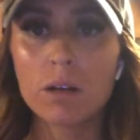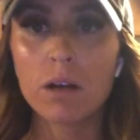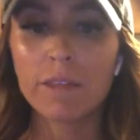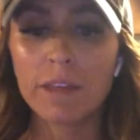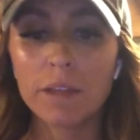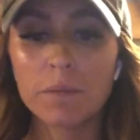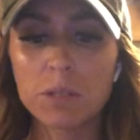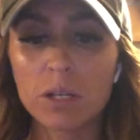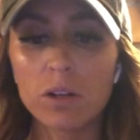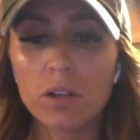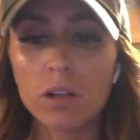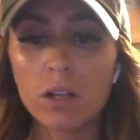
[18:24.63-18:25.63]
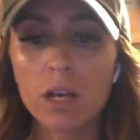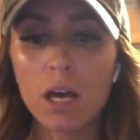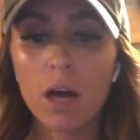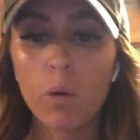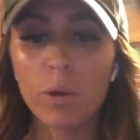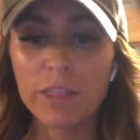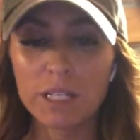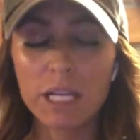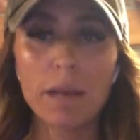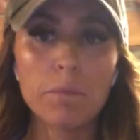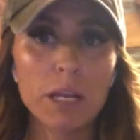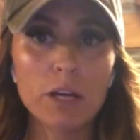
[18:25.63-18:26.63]
on the elliptical with a
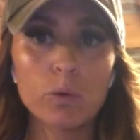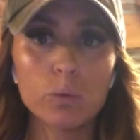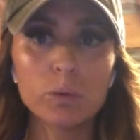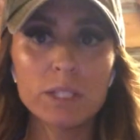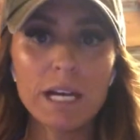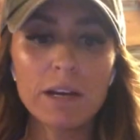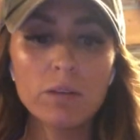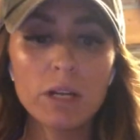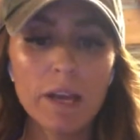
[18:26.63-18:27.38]
10 minute cool down,